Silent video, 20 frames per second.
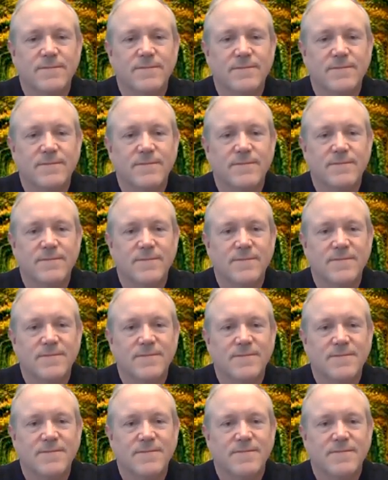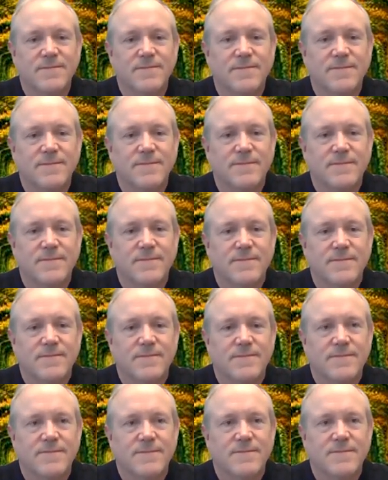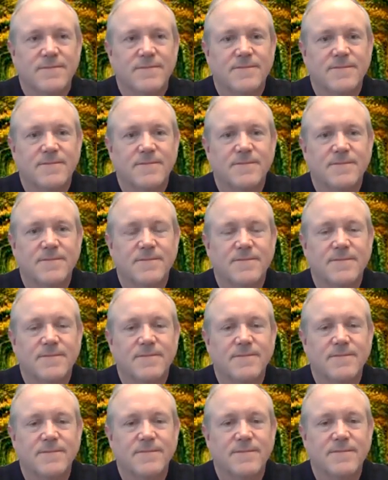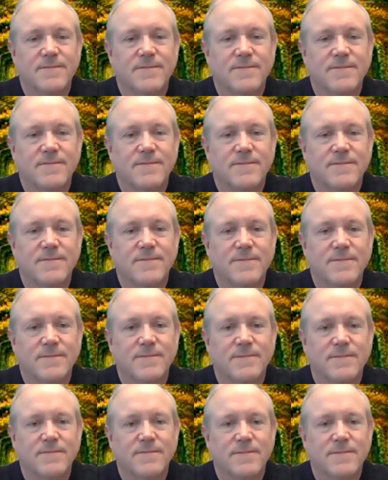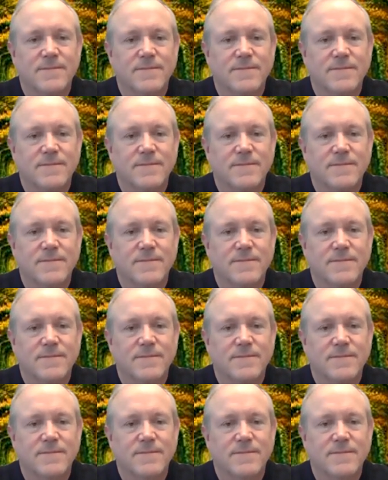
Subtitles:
No words are spoken by the person on screen.